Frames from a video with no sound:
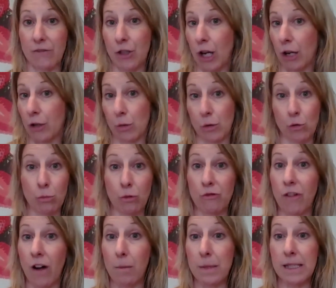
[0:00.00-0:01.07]
if you go to a normal
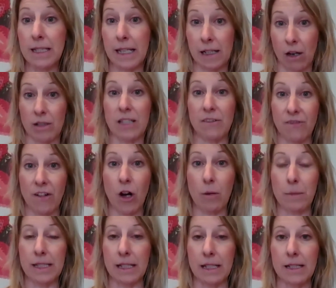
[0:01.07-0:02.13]
pharmacy and ask the
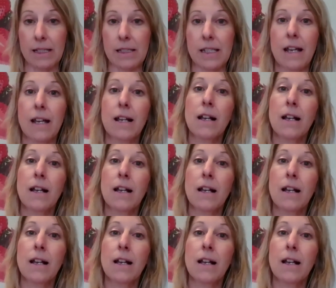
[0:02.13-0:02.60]
pharmacist.